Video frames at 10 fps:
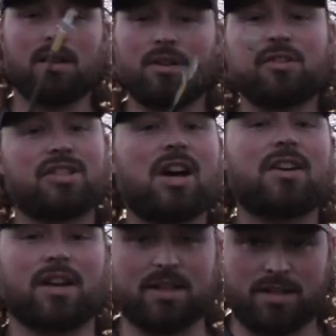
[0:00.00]
they'll tell
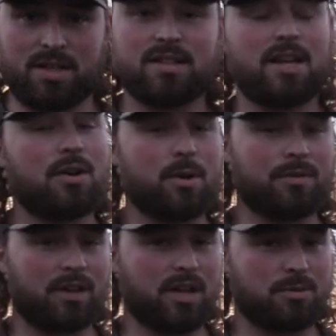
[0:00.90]
you, hit that
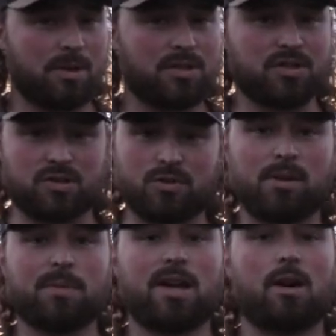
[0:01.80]
notification bell. It's
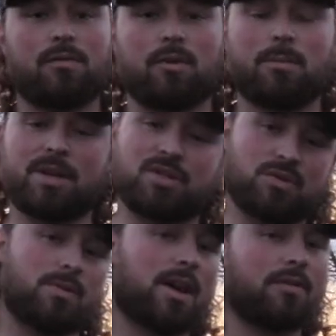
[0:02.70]
extremely helpful because
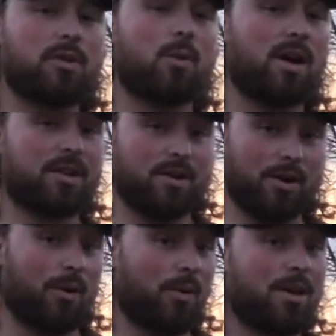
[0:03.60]
you never quite
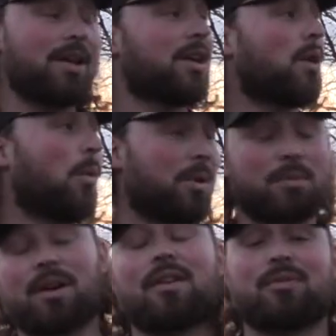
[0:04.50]
know when
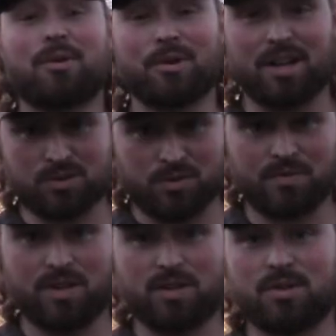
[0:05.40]
we're gonna throw in extra
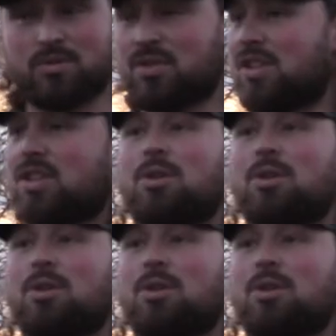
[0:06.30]
videos.